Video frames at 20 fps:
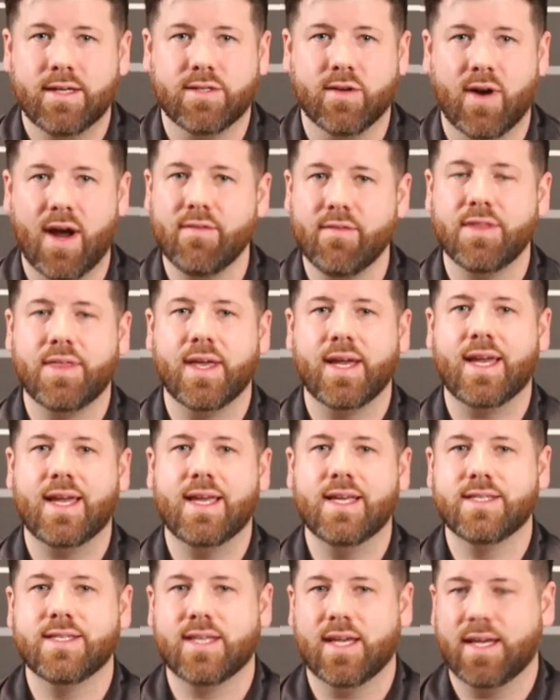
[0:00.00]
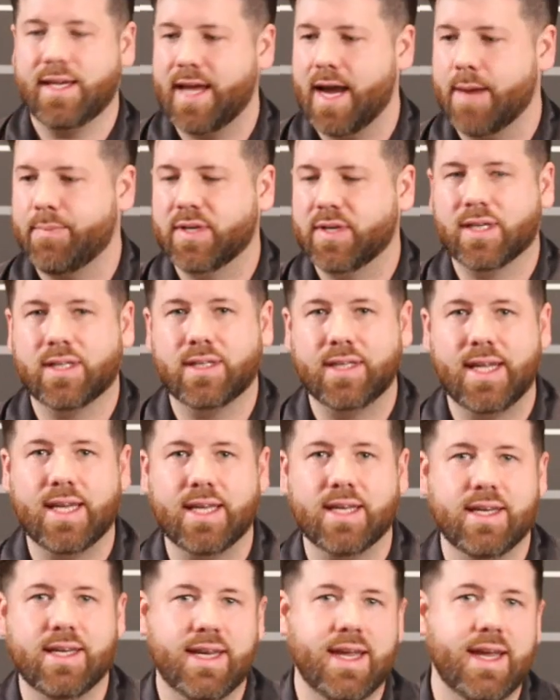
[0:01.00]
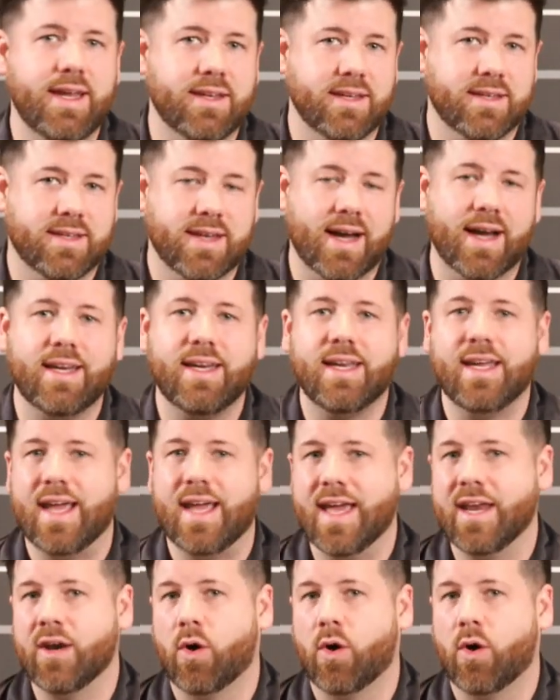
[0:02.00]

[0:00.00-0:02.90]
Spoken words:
So everything is kept clean, neat, tidy, and